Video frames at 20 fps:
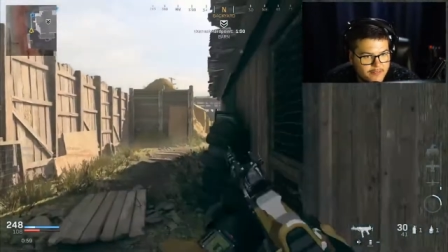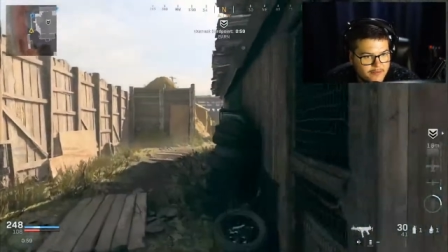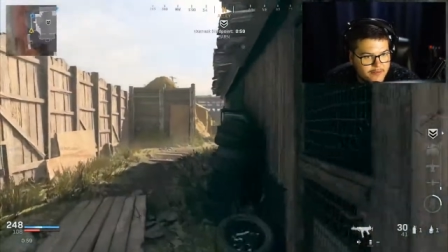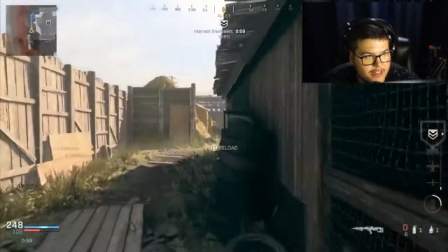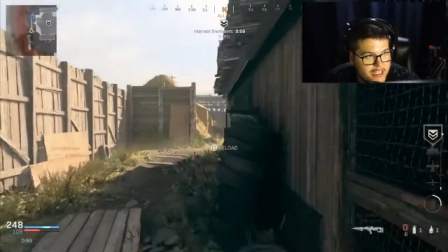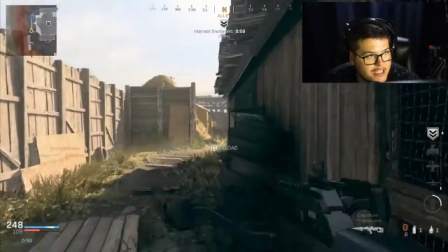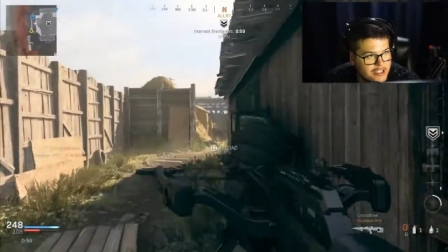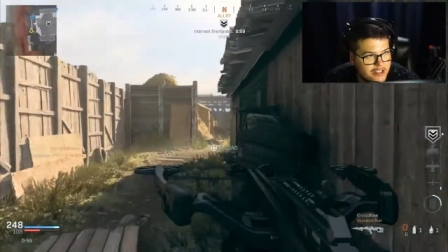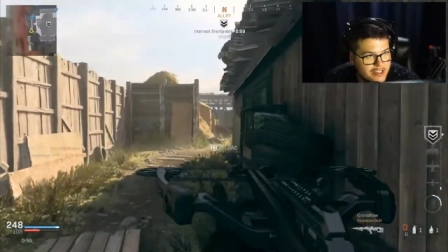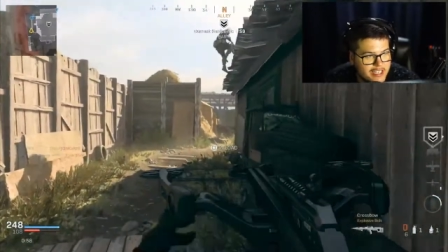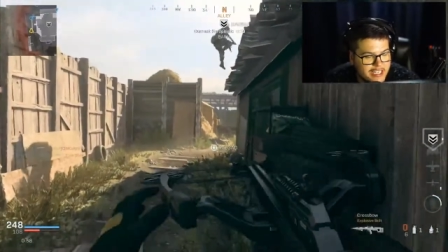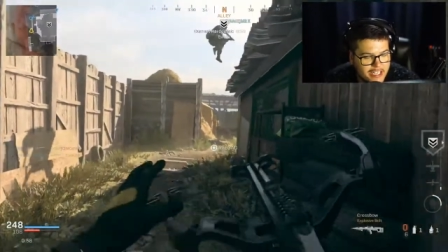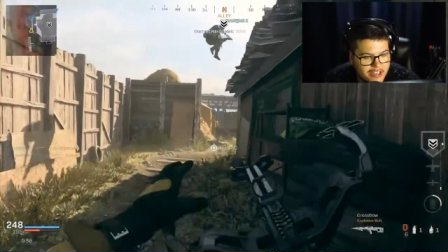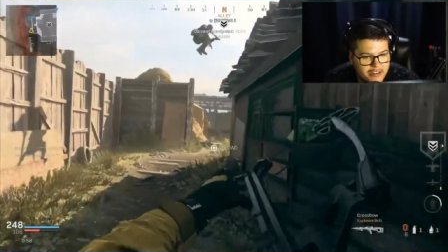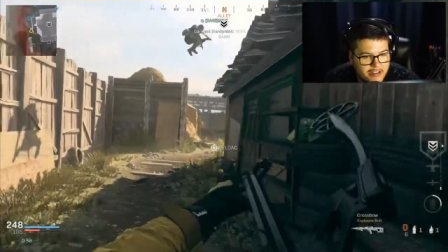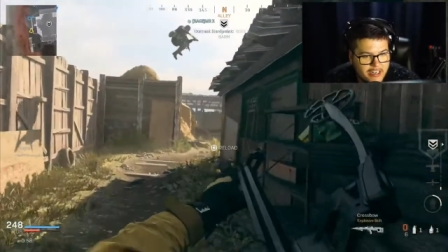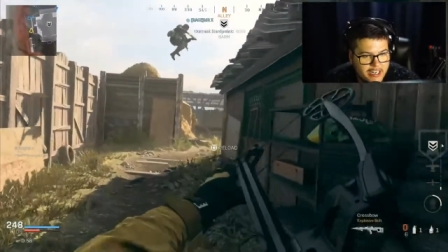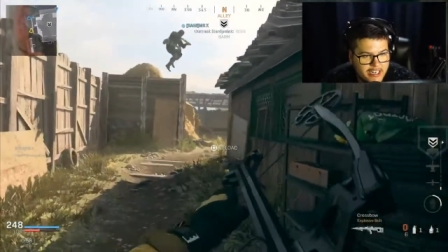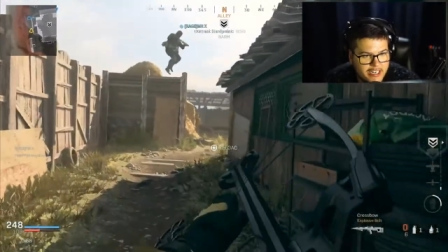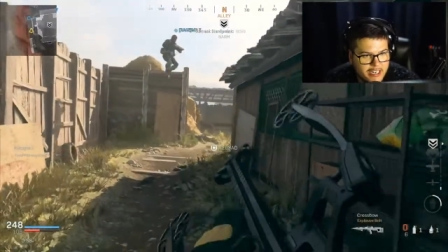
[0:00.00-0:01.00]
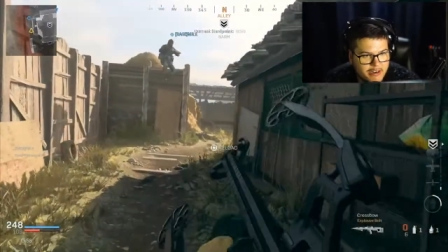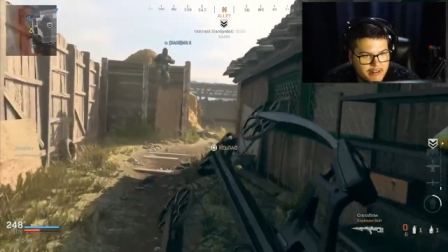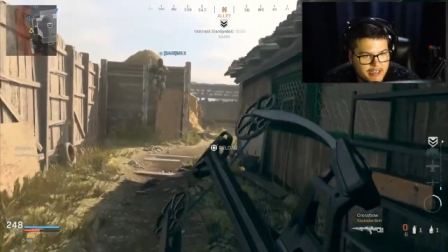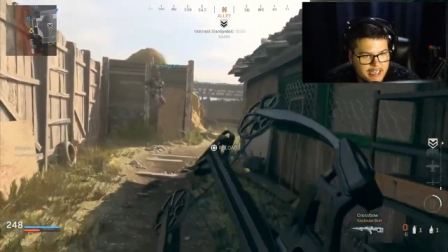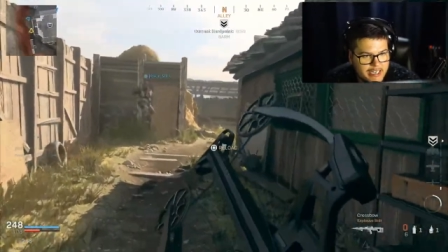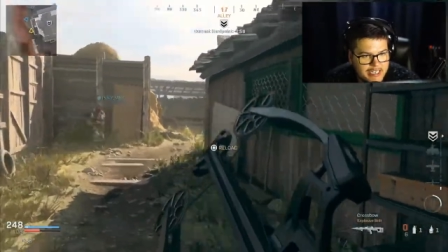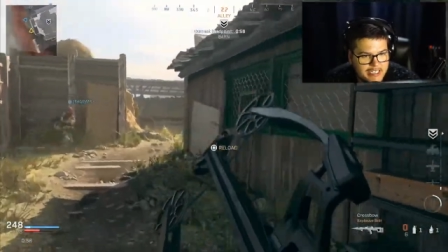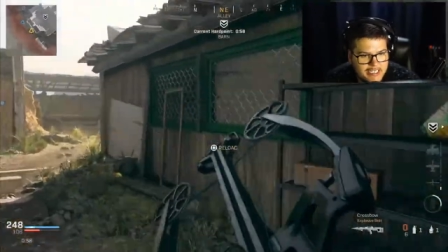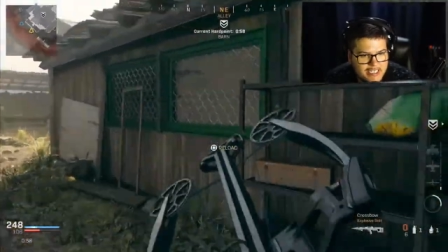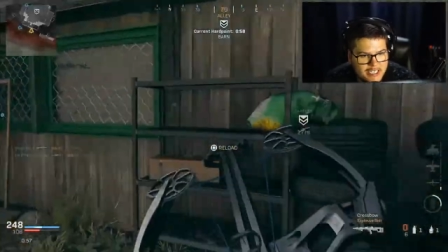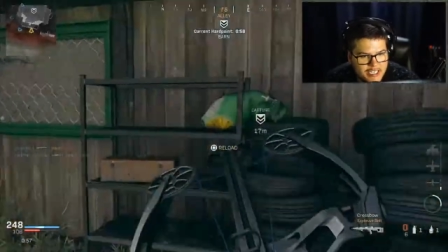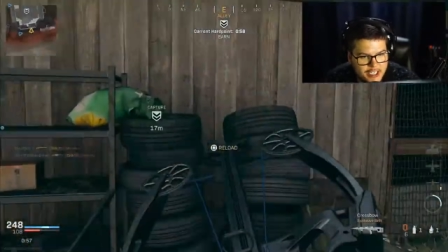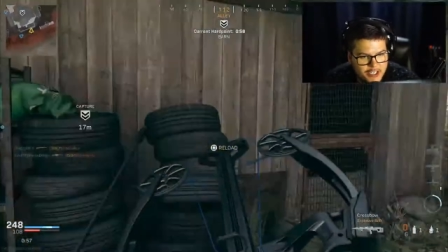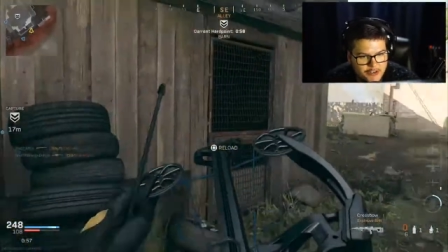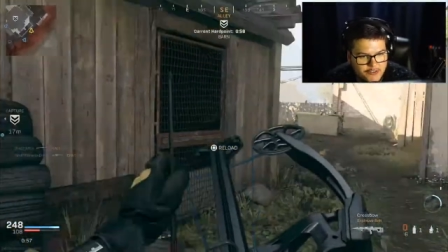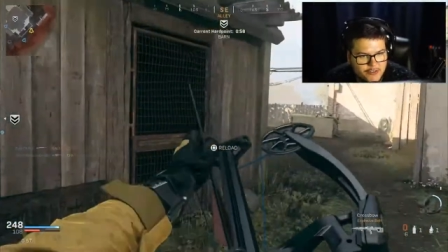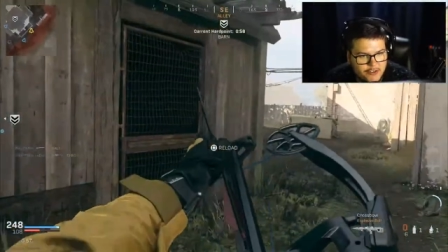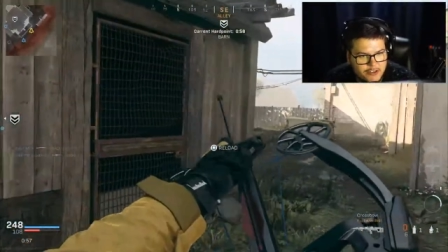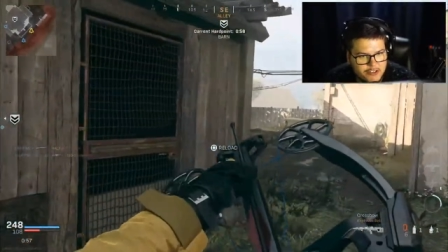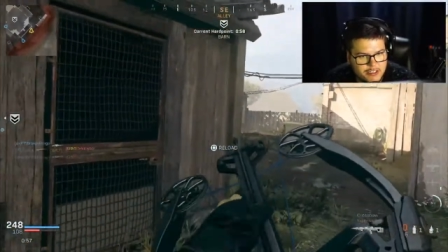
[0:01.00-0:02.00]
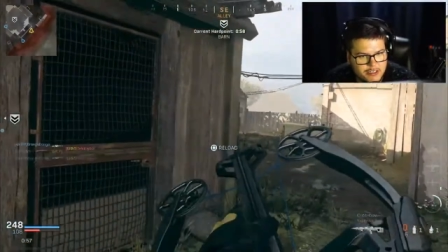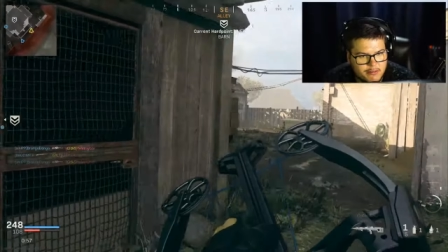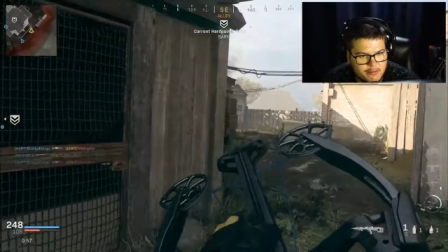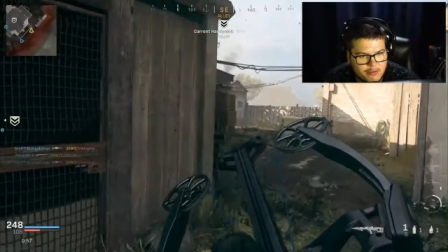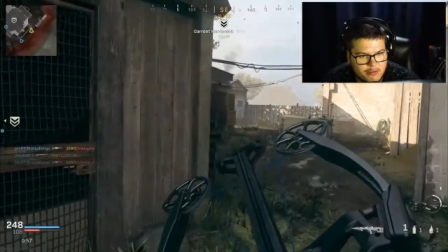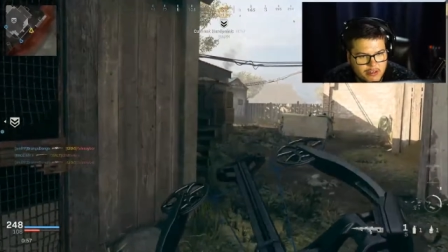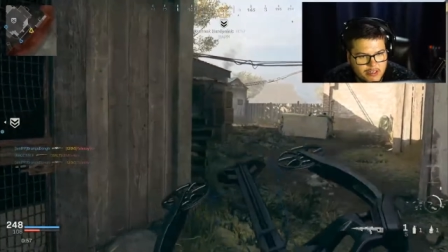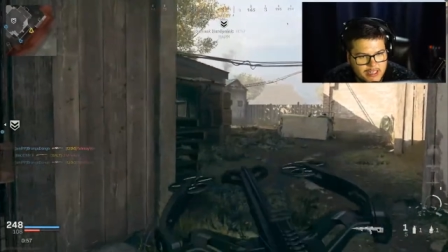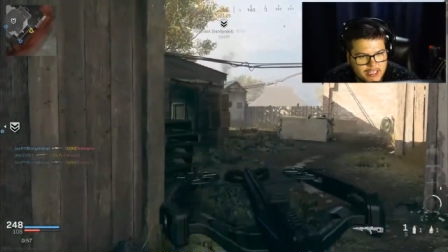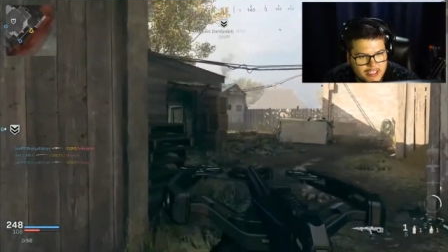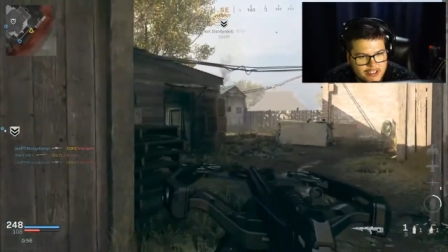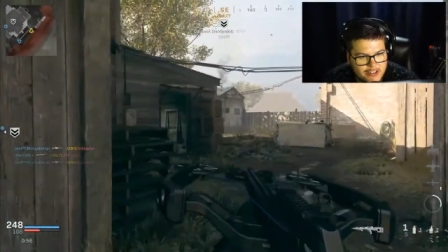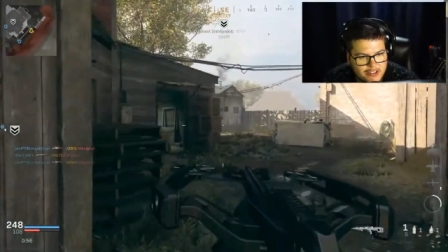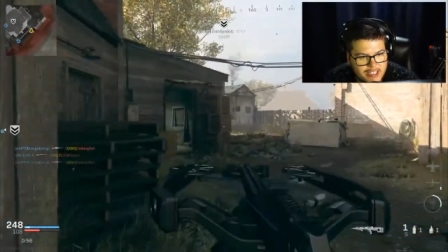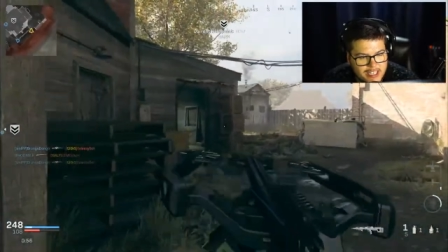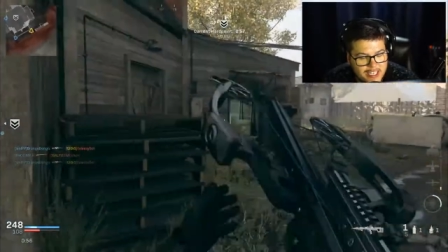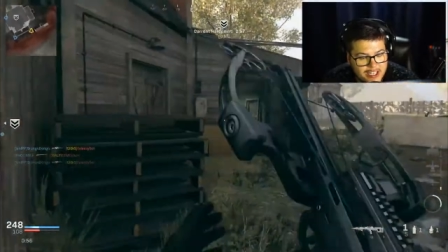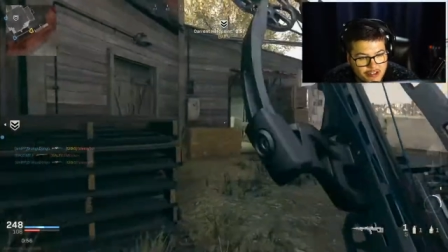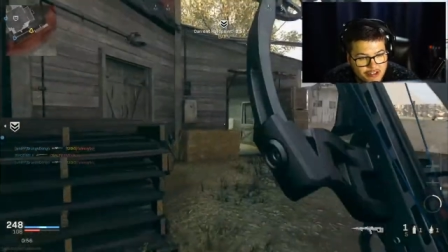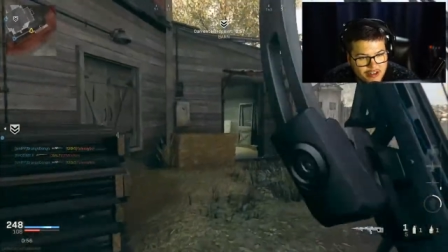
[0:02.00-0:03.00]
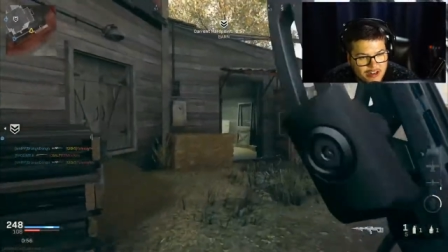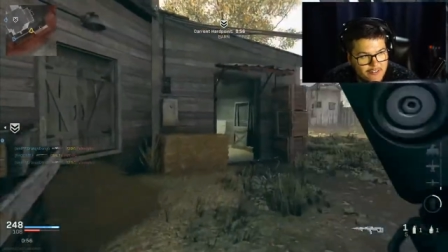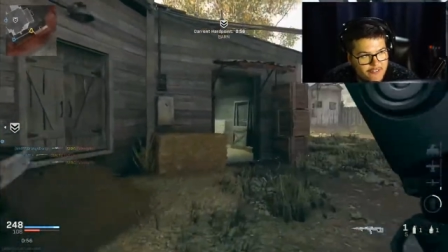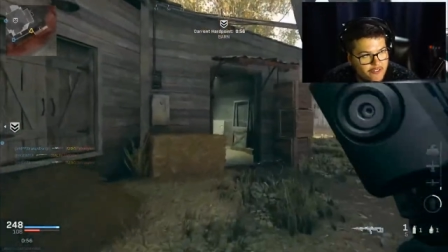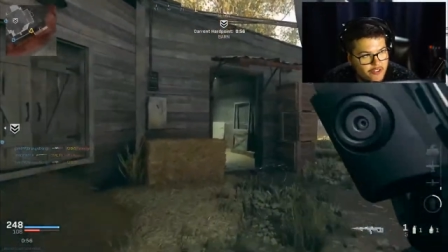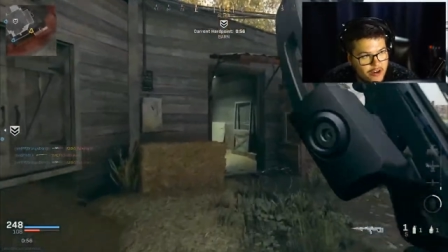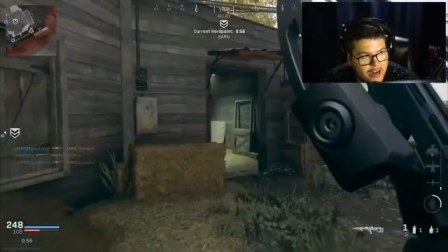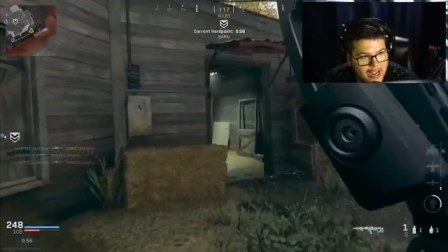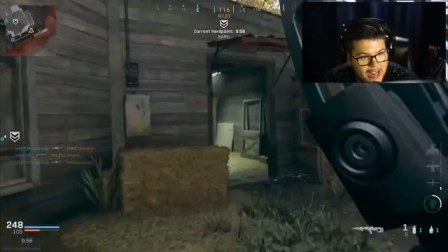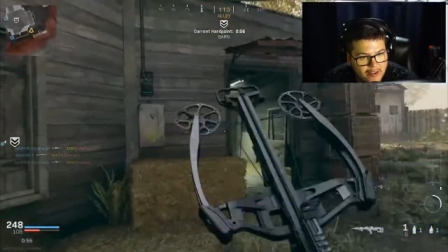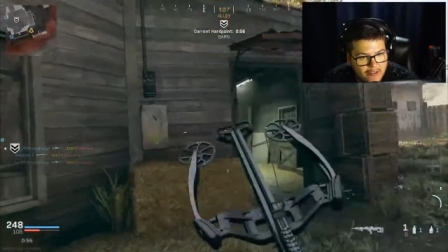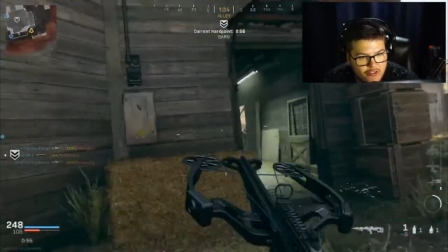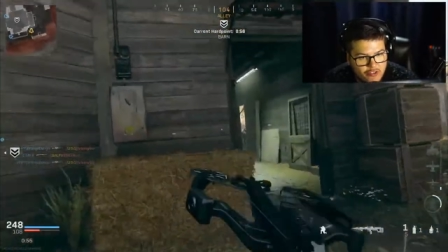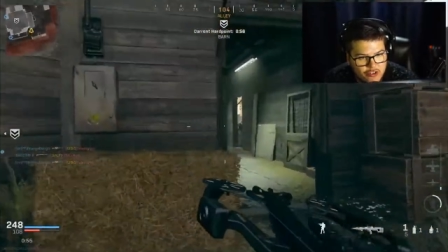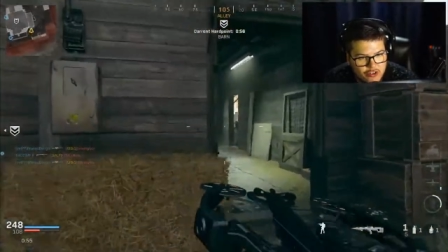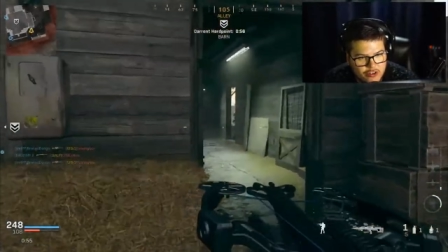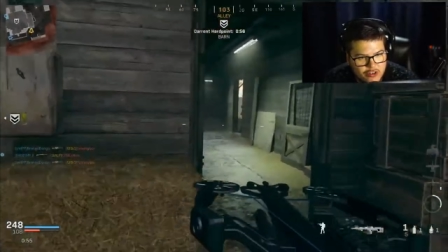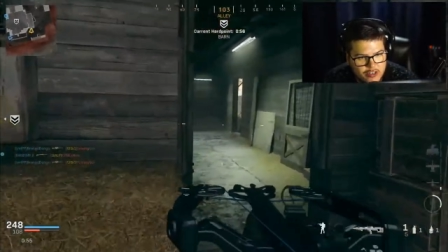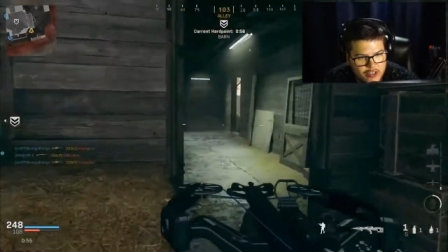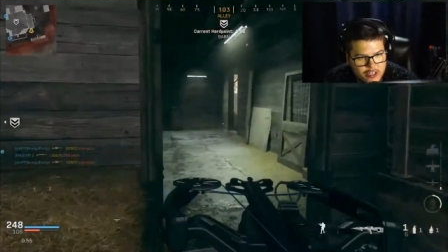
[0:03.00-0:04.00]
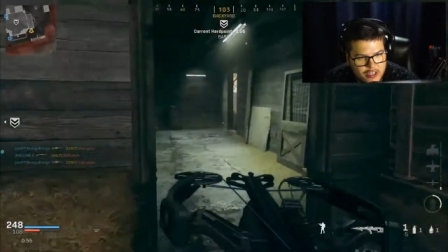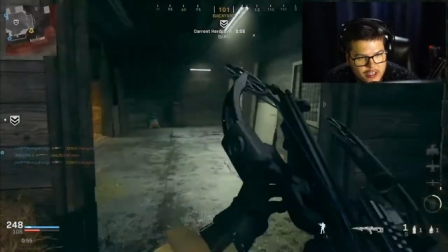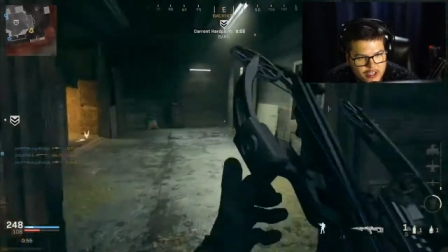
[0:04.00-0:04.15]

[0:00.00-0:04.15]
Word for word: that's on the internet nowadays. I just did you, Falsy boy. That's on the internet forever.